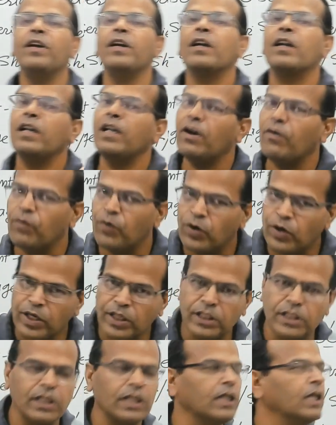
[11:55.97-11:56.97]
a voltage
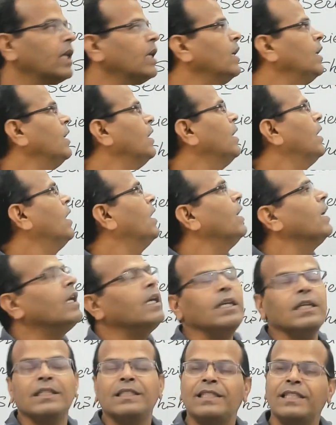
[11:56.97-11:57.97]
signal. In
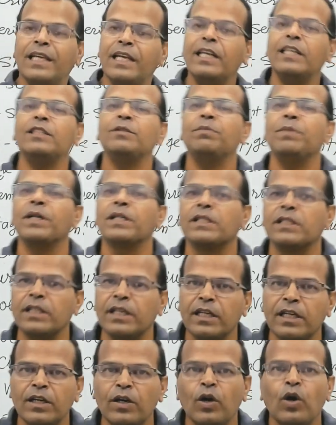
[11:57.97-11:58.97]
series mixing,
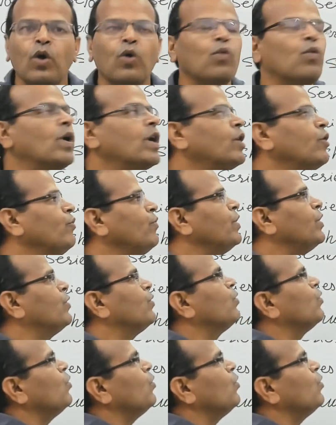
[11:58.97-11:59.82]
what do?